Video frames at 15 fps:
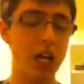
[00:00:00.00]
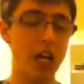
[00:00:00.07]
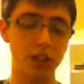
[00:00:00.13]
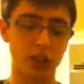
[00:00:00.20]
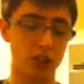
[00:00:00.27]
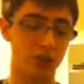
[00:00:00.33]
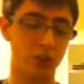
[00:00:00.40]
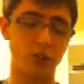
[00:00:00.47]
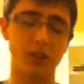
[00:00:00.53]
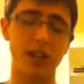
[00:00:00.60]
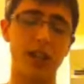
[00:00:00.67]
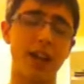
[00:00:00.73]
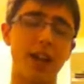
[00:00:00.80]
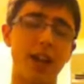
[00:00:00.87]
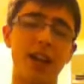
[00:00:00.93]
just to
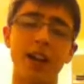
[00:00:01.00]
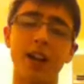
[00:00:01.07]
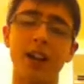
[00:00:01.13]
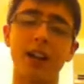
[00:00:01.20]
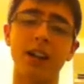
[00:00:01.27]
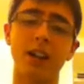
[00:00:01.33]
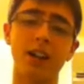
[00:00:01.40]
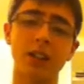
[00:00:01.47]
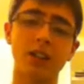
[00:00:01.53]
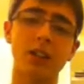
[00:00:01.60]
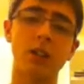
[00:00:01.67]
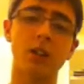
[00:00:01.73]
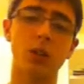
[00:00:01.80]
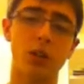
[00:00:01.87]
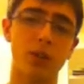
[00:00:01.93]

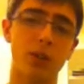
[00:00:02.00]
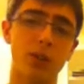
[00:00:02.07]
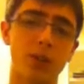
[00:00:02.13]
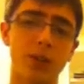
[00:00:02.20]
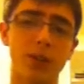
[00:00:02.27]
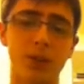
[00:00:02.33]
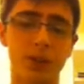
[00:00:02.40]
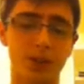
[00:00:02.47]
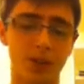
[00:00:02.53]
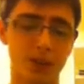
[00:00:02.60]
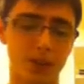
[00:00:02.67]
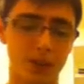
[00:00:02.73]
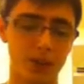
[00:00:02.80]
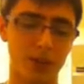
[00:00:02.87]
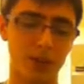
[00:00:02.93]
tell
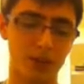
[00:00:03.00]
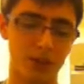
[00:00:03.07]
her.